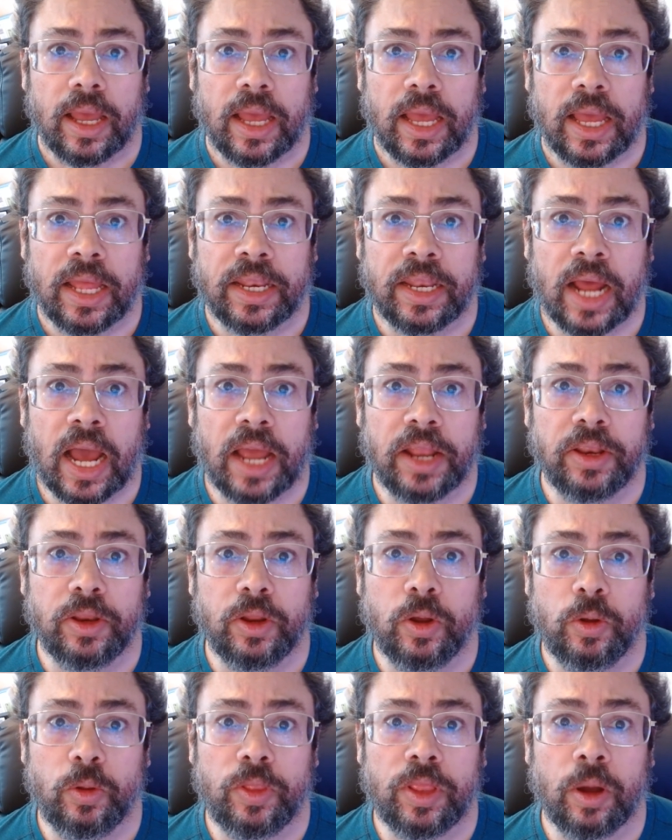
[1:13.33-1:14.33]
And I
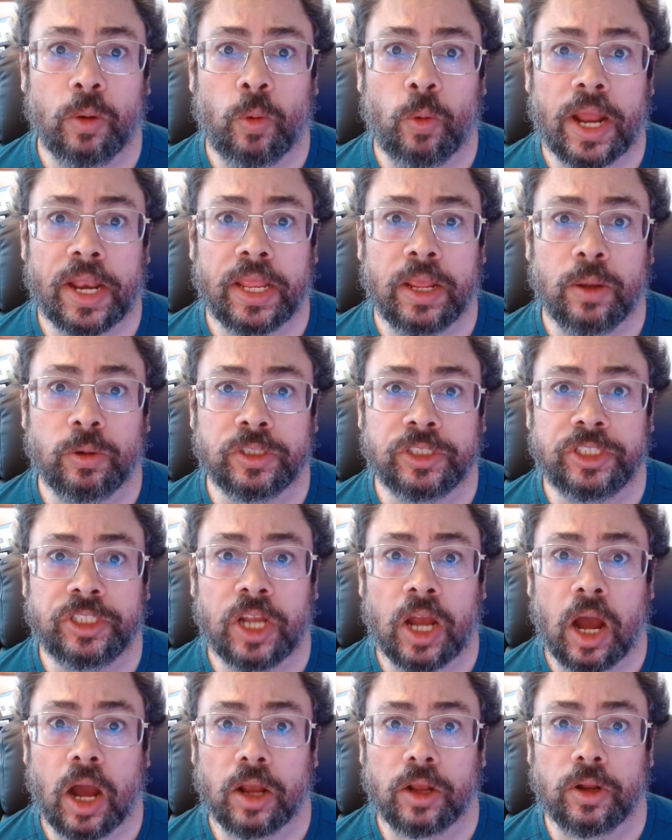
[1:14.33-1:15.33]
knew that when he was
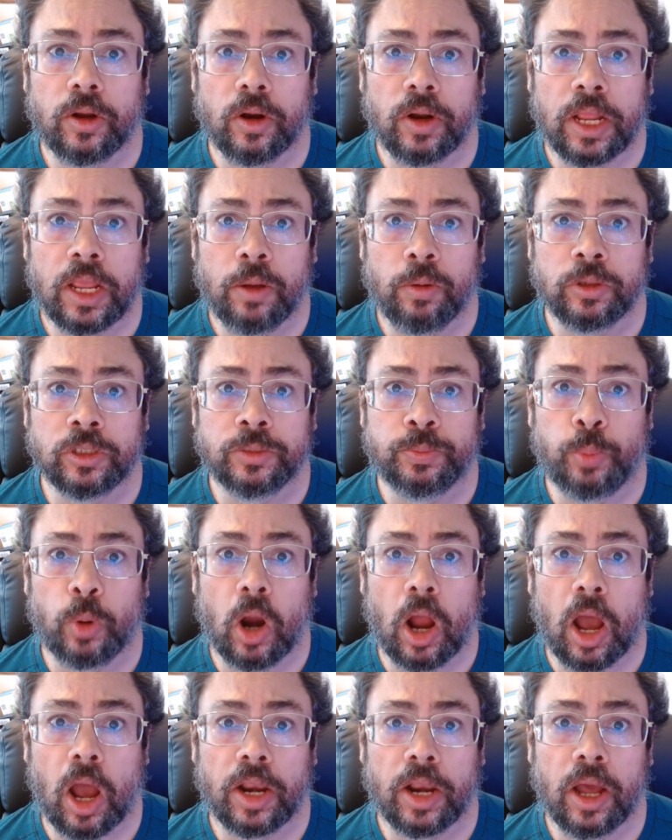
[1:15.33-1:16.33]
younger, he was
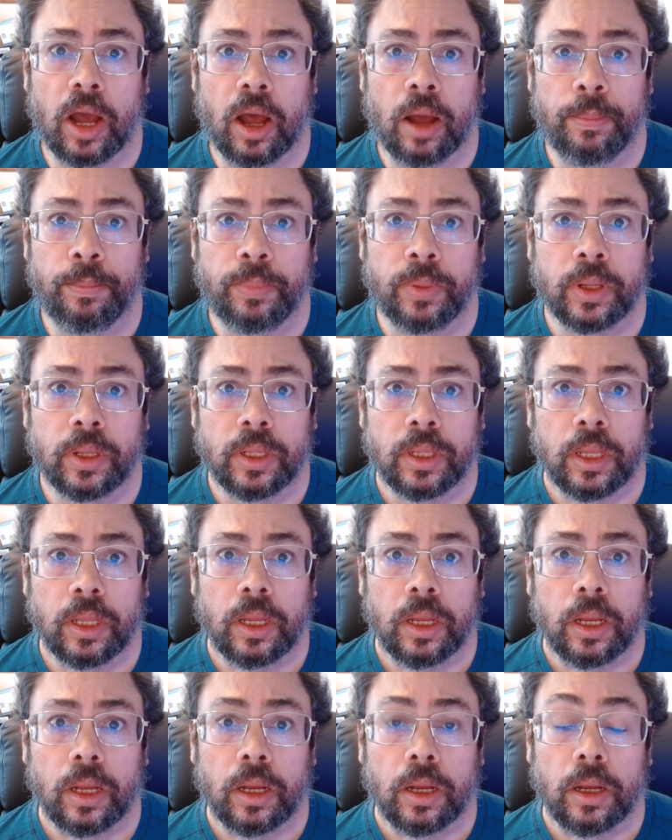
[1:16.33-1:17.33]
brought up
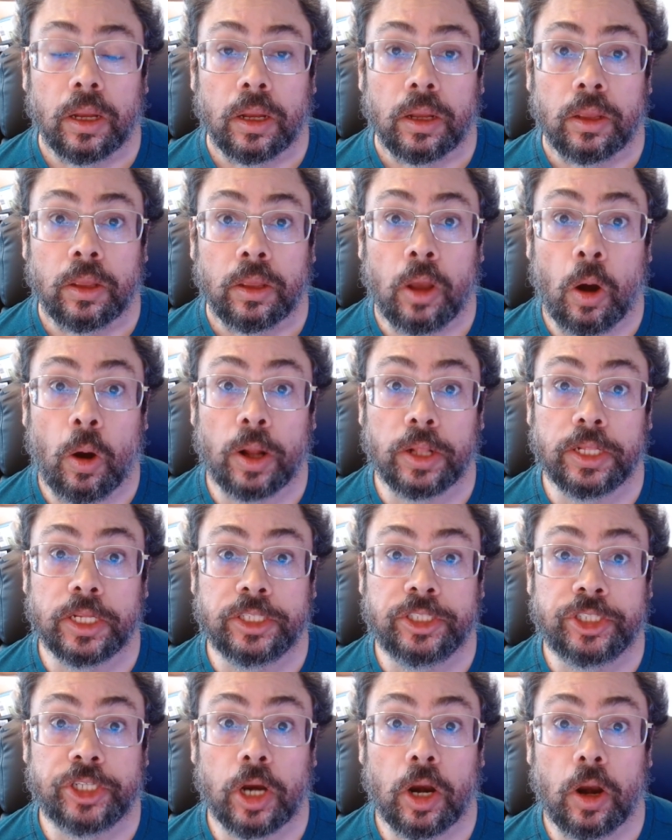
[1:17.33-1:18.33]
going to
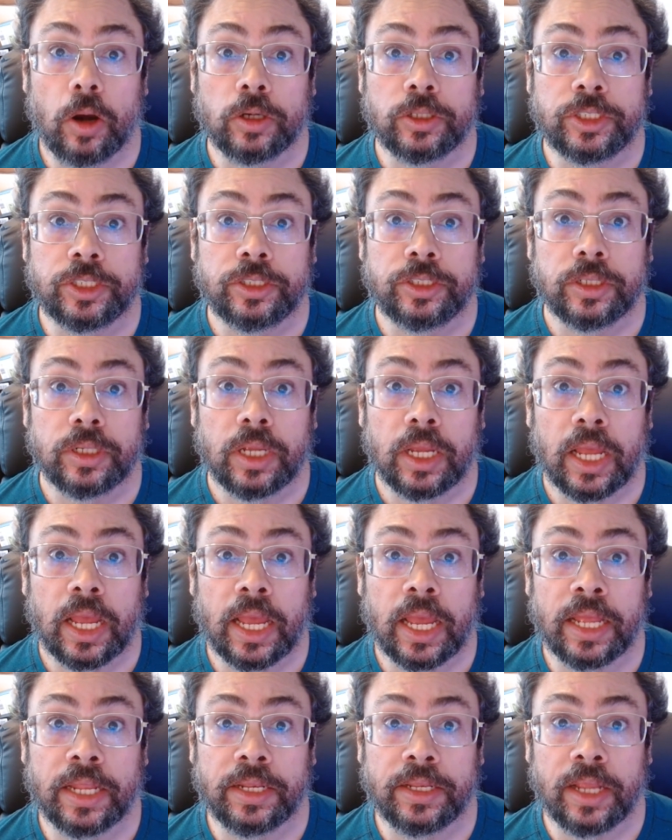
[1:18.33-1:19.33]
church.
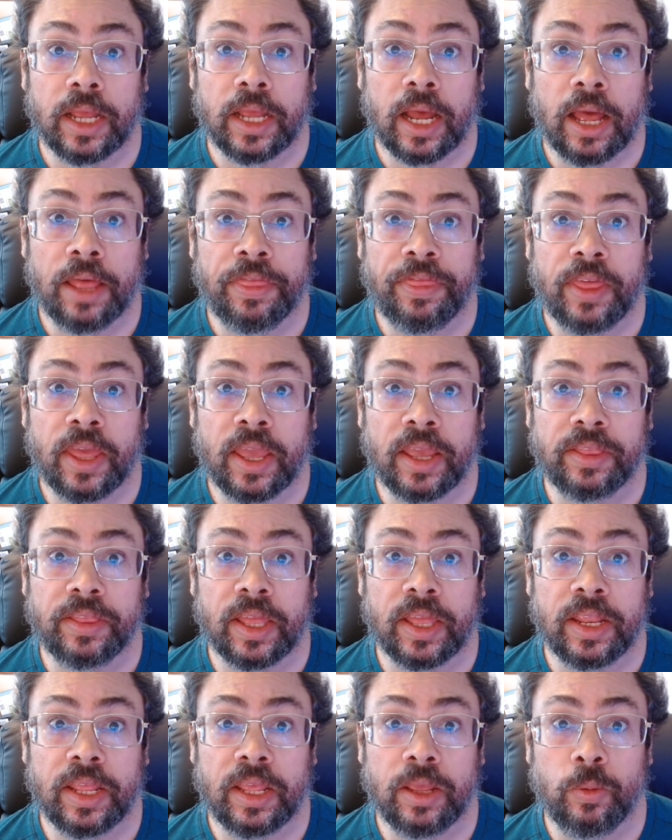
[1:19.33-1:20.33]
And I think
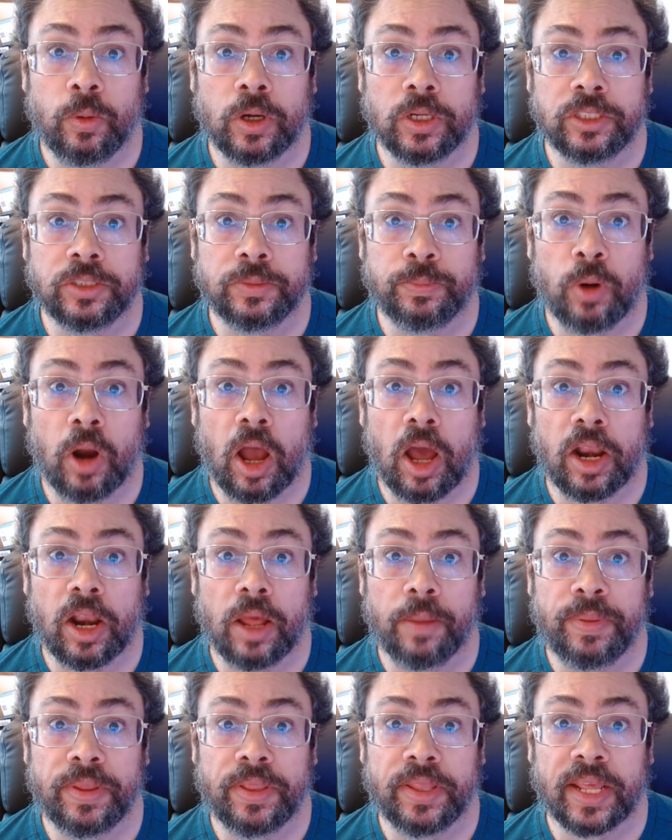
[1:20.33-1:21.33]
that he was brought
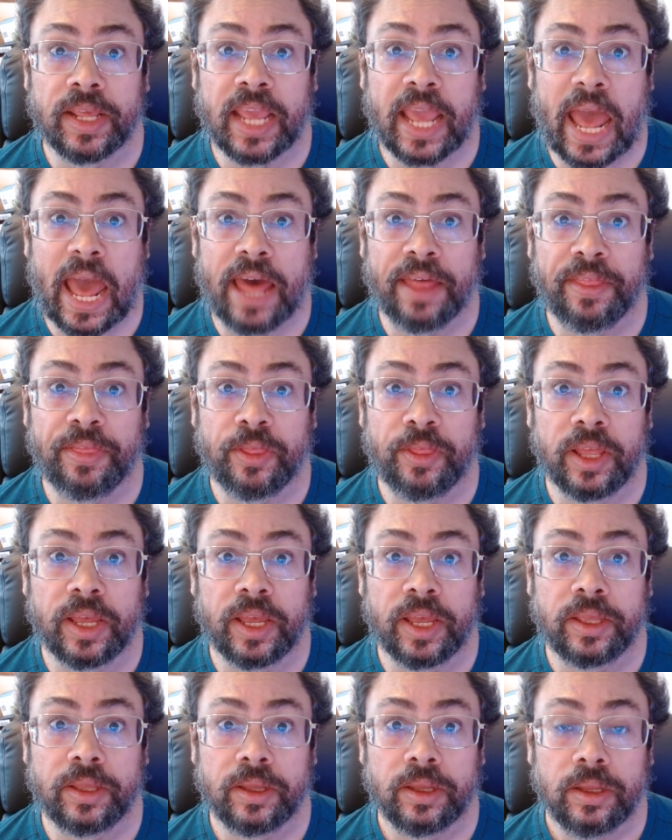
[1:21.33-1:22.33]
up in the
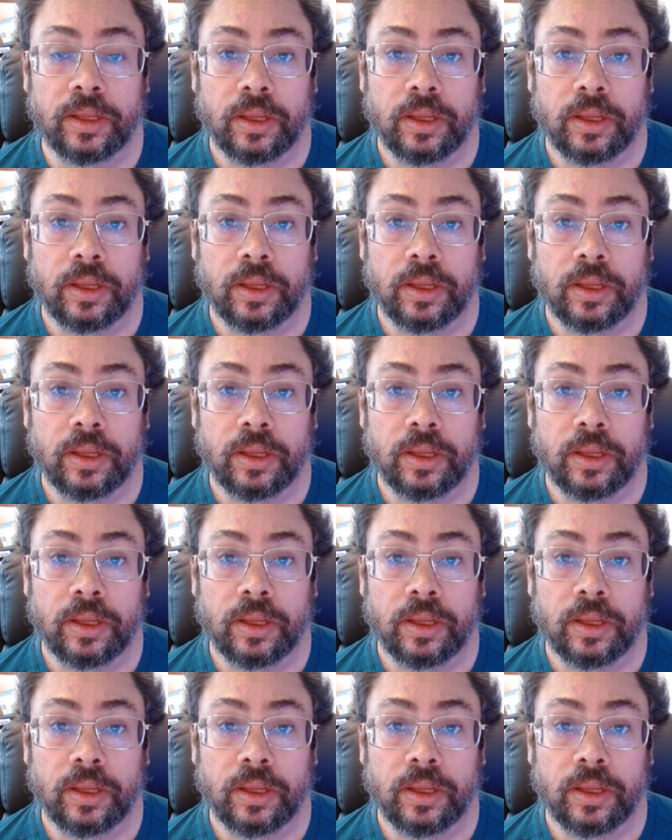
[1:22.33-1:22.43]
Catholic